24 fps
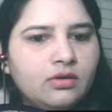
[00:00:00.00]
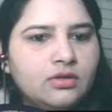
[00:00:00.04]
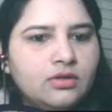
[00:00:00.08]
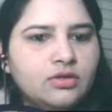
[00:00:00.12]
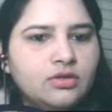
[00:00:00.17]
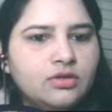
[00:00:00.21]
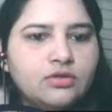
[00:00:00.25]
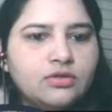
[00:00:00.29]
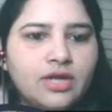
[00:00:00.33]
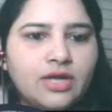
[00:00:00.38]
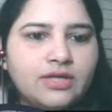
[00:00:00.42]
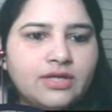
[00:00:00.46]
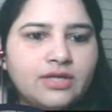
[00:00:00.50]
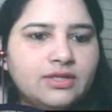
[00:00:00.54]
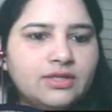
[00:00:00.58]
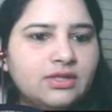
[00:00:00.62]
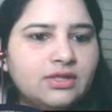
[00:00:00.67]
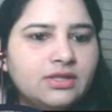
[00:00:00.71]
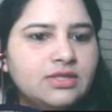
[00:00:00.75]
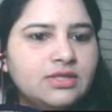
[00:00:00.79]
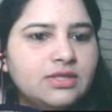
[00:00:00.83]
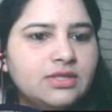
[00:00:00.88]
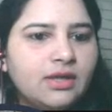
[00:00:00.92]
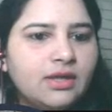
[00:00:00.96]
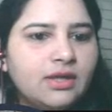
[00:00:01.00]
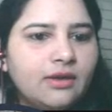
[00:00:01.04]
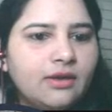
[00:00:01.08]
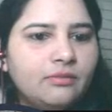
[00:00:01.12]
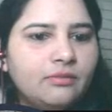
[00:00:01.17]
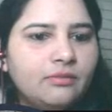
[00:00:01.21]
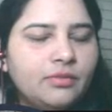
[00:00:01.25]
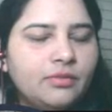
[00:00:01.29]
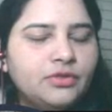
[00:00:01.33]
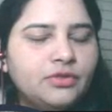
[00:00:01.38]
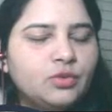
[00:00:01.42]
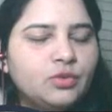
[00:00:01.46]
Society is there,
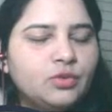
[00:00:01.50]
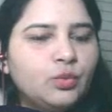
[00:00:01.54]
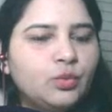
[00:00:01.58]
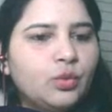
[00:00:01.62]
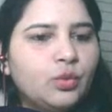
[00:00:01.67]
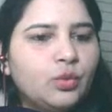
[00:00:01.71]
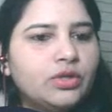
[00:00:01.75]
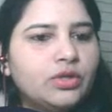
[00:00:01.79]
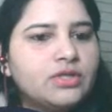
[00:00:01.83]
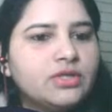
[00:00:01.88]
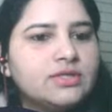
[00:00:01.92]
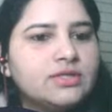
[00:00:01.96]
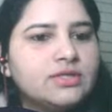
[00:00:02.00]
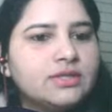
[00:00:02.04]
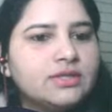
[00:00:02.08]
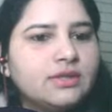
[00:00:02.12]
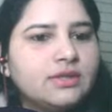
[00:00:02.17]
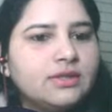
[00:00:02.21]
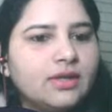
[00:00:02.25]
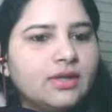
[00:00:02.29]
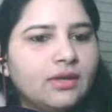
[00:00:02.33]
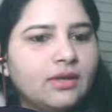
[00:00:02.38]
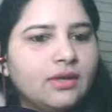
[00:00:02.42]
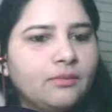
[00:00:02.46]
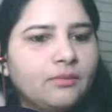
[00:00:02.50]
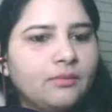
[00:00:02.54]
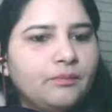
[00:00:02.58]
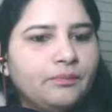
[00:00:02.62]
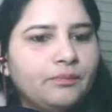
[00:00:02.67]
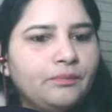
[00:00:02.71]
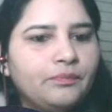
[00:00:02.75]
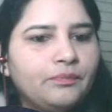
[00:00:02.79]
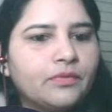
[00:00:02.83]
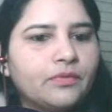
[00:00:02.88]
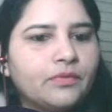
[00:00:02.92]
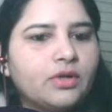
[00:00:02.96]
but what is they?
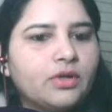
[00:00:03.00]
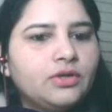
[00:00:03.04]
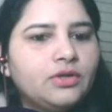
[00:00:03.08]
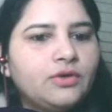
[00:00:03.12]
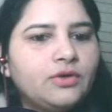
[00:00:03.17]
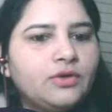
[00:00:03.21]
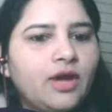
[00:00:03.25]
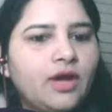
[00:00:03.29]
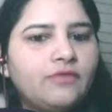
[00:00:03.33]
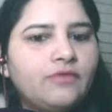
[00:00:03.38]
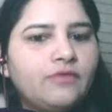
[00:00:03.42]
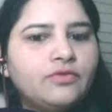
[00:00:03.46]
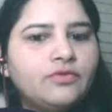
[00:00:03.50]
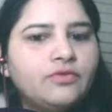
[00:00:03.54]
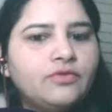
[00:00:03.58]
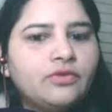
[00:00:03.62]
You have to